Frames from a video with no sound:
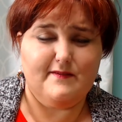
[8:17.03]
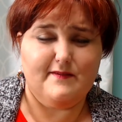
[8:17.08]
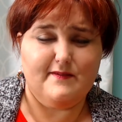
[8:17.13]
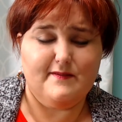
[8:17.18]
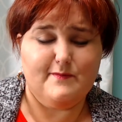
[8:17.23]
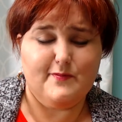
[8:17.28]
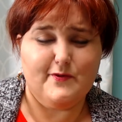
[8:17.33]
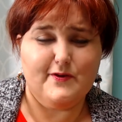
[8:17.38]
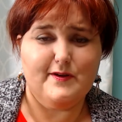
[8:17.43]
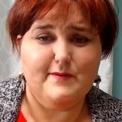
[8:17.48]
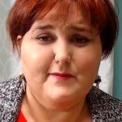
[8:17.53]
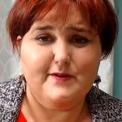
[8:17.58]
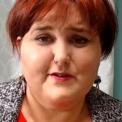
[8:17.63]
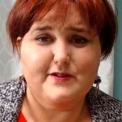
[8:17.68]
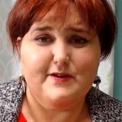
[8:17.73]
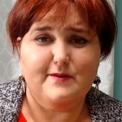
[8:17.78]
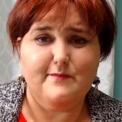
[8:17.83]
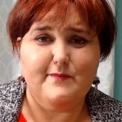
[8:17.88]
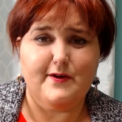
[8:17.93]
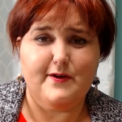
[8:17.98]
pretty much
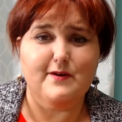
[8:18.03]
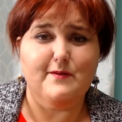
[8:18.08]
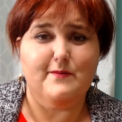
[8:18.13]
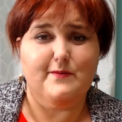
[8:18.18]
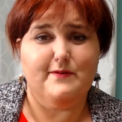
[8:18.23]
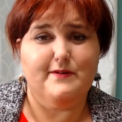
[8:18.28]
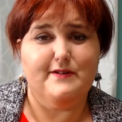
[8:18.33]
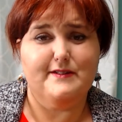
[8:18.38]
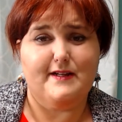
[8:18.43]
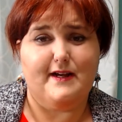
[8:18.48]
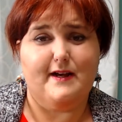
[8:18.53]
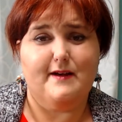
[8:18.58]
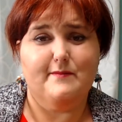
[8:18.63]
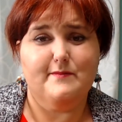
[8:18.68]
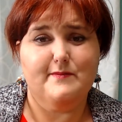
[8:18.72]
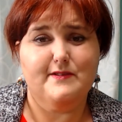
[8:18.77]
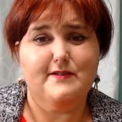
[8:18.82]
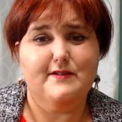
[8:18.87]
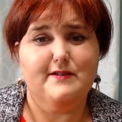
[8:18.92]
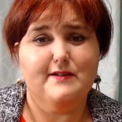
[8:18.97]
unbearable at
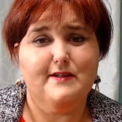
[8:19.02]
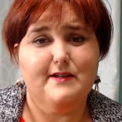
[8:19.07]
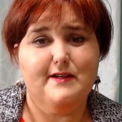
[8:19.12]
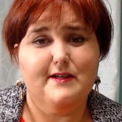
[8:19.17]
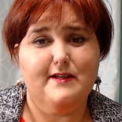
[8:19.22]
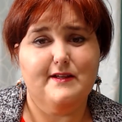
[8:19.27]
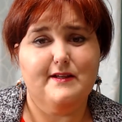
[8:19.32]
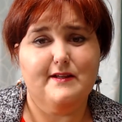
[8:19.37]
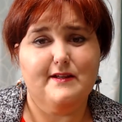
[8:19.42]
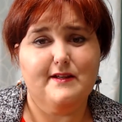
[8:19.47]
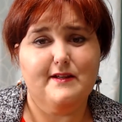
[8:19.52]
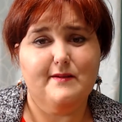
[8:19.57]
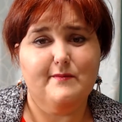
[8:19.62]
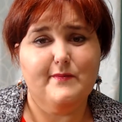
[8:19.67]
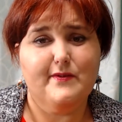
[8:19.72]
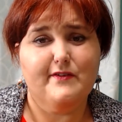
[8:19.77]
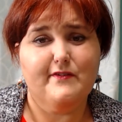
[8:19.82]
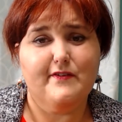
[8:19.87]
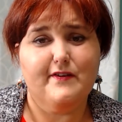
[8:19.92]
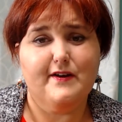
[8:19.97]
times. It can
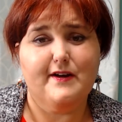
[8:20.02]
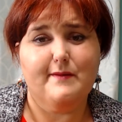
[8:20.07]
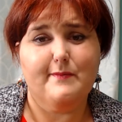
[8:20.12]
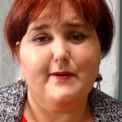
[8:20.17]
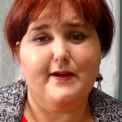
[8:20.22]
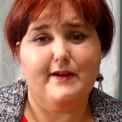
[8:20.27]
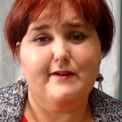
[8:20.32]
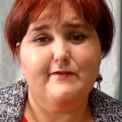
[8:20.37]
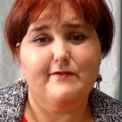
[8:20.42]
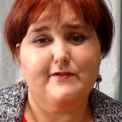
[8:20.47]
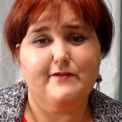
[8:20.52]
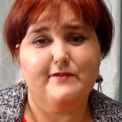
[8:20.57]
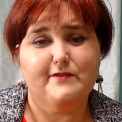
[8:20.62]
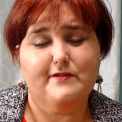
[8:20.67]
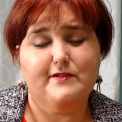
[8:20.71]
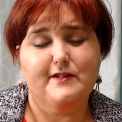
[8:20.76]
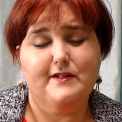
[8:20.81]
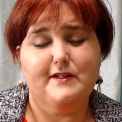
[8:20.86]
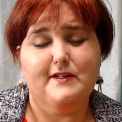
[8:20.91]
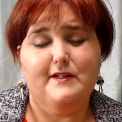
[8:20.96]
be very
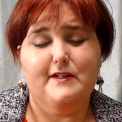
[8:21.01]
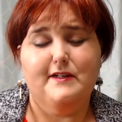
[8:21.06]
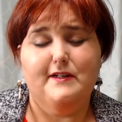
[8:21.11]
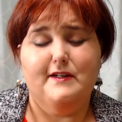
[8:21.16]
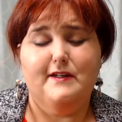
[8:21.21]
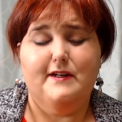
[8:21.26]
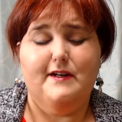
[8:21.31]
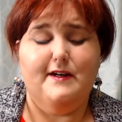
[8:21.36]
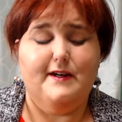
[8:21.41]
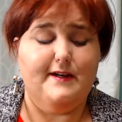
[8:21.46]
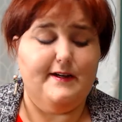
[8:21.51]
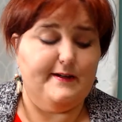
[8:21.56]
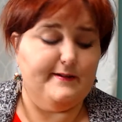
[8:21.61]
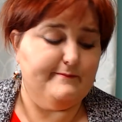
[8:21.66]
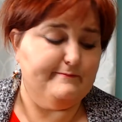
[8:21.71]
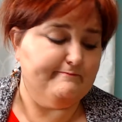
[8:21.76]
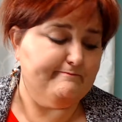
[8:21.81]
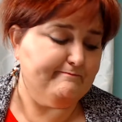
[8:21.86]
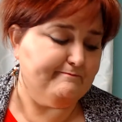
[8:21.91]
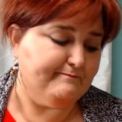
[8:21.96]
painful.
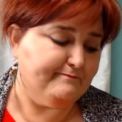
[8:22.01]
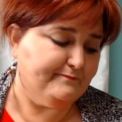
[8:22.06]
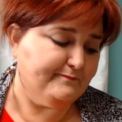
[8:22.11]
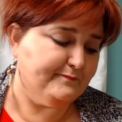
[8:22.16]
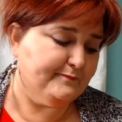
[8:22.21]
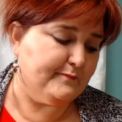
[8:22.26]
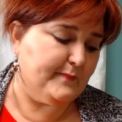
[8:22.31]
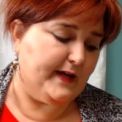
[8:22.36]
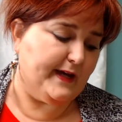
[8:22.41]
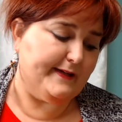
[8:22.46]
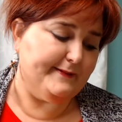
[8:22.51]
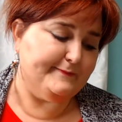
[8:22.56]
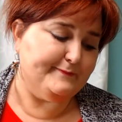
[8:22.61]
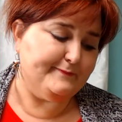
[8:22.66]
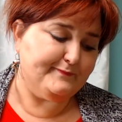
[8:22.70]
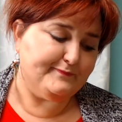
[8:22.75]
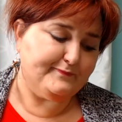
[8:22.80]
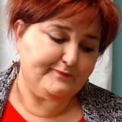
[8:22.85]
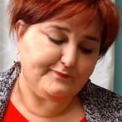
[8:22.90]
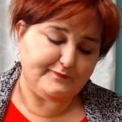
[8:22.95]
But
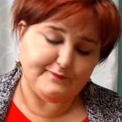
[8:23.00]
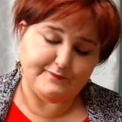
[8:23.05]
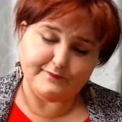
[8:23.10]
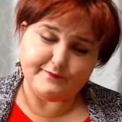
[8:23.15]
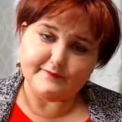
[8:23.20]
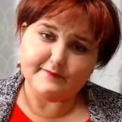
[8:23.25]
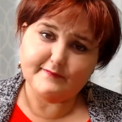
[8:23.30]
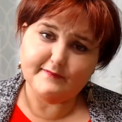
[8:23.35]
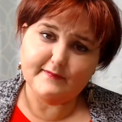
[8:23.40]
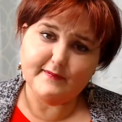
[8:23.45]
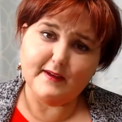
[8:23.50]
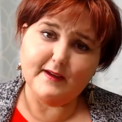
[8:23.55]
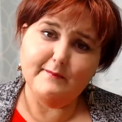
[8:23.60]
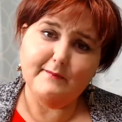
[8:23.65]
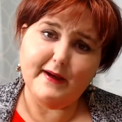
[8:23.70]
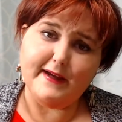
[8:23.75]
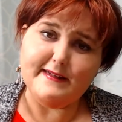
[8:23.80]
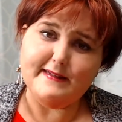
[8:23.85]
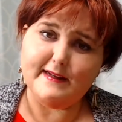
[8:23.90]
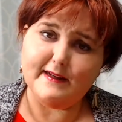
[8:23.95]

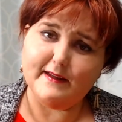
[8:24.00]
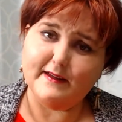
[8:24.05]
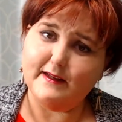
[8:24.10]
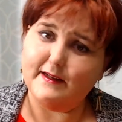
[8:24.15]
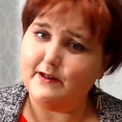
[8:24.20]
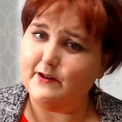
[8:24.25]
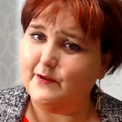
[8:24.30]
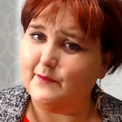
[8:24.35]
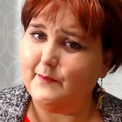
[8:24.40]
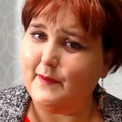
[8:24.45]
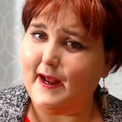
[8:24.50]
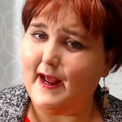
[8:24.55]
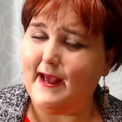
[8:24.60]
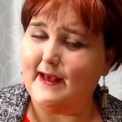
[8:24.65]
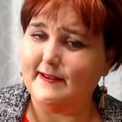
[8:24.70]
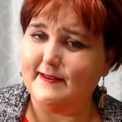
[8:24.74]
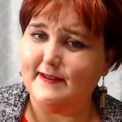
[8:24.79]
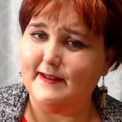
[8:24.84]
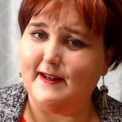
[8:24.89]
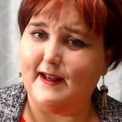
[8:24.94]
basically, your
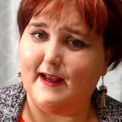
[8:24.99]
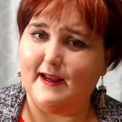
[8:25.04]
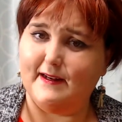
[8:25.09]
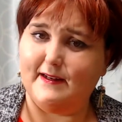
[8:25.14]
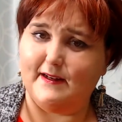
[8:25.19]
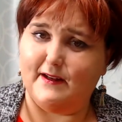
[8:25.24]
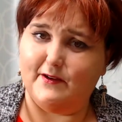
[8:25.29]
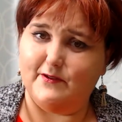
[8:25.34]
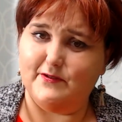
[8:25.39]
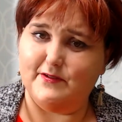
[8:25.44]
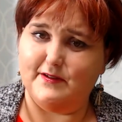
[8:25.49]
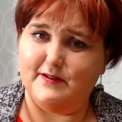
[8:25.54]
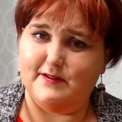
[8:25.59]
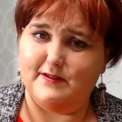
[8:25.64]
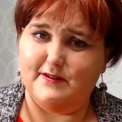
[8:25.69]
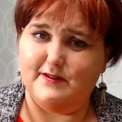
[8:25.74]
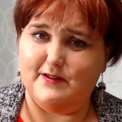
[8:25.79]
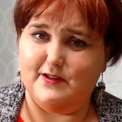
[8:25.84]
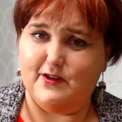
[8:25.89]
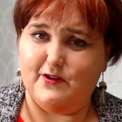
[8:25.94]
path to
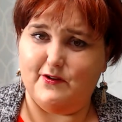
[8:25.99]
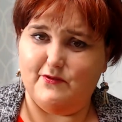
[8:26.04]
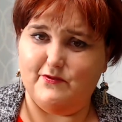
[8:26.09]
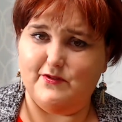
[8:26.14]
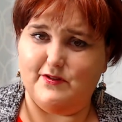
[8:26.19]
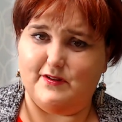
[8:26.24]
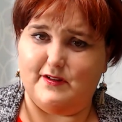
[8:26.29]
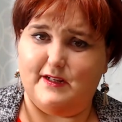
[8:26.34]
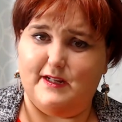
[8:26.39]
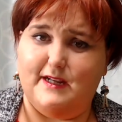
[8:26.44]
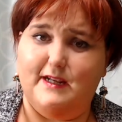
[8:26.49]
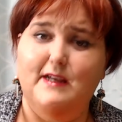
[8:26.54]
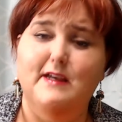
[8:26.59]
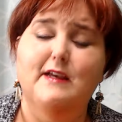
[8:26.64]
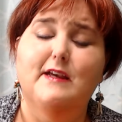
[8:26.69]
diagnosis usually